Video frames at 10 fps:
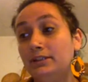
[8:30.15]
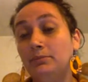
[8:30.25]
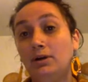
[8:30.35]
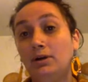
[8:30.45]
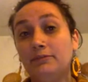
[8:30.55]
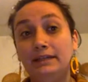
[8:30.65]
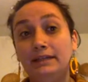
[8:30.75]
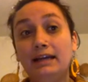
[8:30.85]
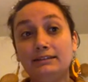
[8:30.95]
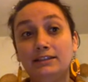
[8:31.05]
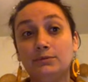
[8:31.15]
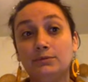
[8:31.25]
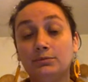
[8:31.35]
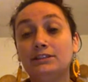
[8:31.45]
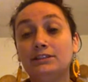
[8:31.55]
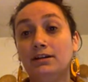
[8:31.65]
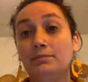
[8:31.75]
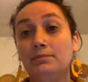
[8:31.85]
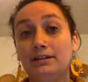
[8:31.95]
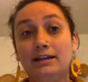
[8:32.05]
people have been asking when we talk
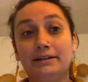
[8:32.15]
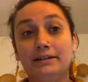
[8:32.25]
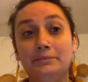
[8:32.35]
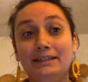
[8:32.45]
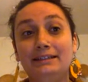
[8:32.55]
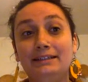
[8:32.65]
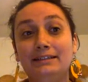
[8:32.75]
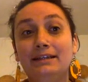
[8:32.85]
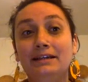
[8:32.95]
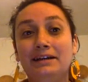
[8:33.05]
about accountability,